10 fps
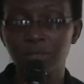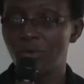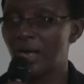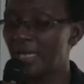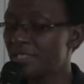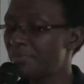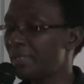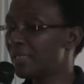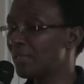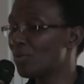The
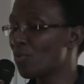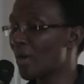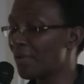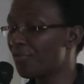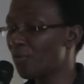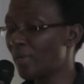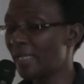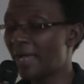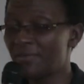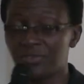husband and the wife were
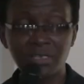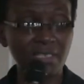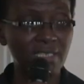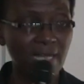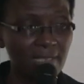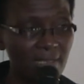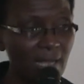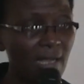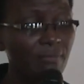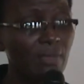loving each
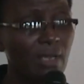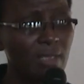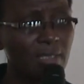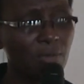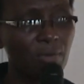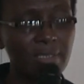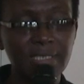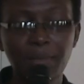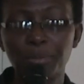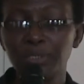other. They were
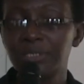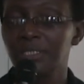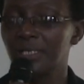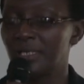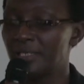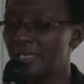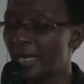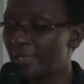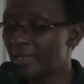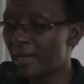supporting each
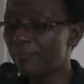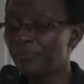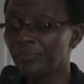other.